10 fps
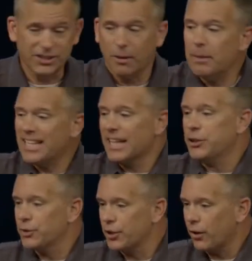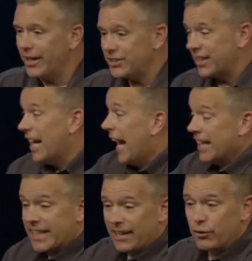Somebody led you to Christ
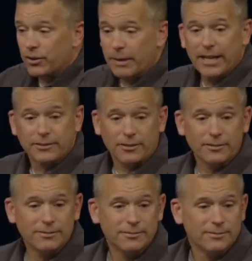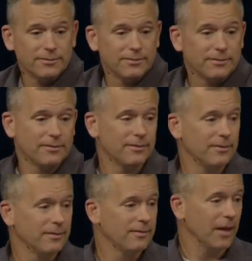and gave you the mantle,
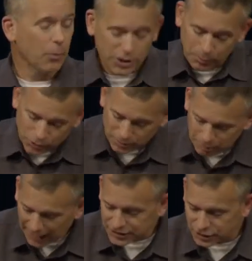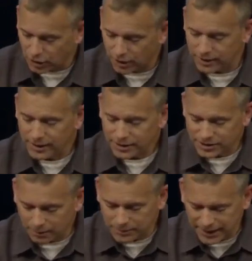and we're supposed to pass it on
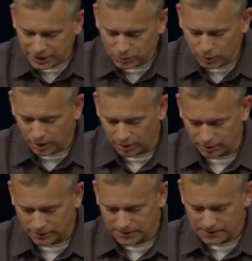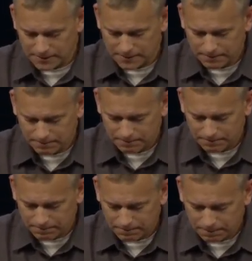someday as well.
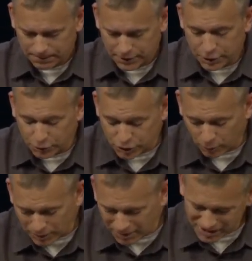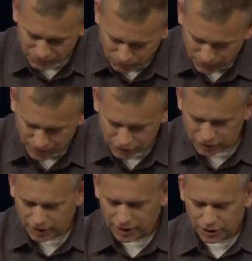To do so, we must
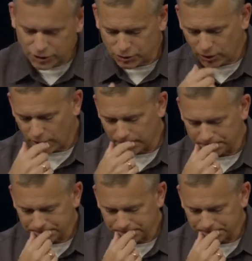finish strong.